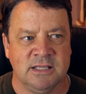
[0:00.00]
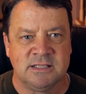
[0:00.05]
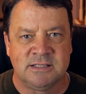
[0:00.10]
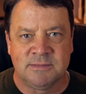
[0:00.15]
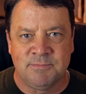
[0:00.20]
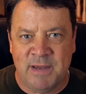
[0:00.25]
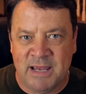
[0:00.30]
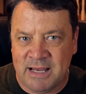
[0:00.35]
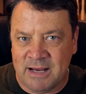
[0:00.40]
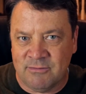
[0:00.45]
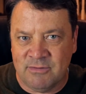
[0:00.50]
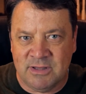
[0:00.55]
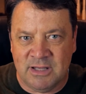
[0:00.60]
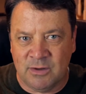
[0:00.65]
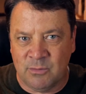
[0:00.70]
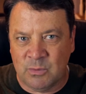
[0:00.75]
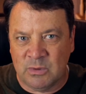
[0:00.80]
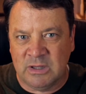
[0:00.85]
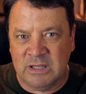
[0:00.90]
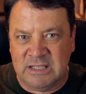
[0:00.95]
Let's make
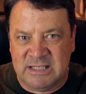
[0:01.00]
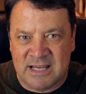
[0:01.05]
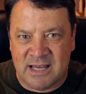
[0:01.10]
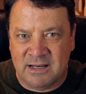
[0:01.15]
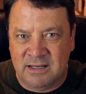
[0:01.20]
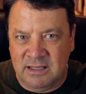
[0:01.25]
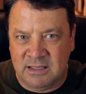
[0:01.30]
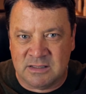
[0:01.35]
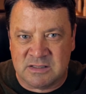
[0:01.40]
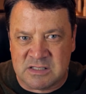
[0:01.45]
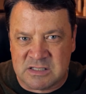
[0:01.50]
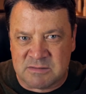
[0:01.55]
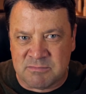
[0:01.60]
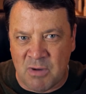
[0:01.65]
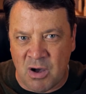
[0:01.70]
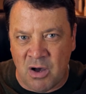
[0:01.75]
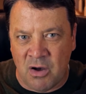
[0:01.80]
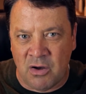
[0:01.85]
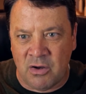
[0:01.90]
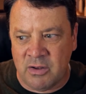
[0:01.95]
everything really tiny and
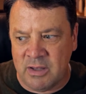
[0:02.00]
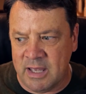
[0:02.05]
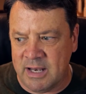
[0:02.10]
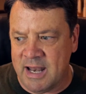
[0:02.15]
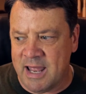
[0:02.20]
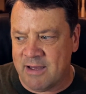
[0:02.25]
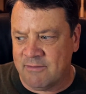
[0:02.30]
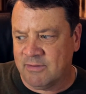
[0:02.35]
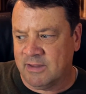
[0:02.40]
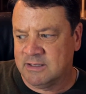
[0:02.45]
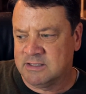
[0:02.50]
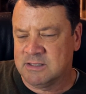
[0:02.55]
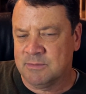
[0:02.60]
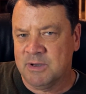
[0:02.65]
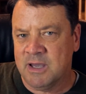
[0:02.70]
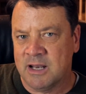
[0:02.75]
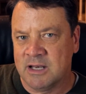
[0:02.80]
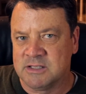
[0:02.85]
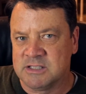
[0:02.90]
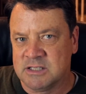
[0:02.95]
small and have like some
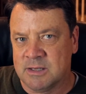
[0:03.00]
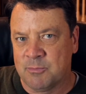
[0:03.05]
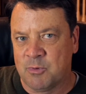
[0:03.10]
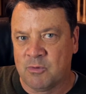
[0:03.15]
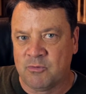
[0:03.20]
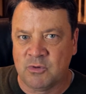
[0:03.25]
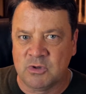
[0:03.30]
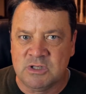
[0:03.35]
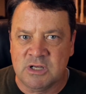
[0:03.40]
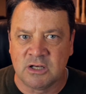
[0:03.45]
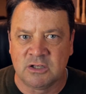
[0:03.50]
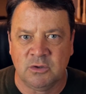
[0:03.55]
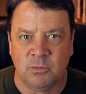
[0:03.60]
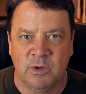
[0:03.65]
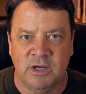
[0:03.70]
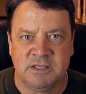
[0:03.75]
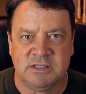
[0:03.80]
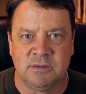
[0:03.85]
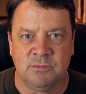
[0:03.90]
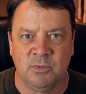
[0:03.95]
kind of subwoofer tucked
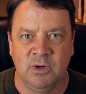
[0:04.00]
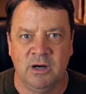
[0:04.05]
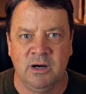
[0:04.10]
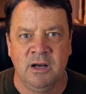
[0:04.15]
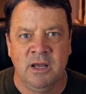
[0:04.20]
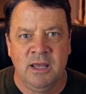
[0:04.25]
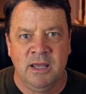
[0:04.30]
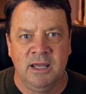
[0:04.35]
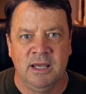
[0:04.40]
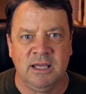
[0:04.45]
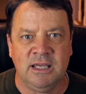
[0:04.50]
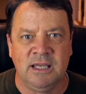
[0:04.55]
away somewhere and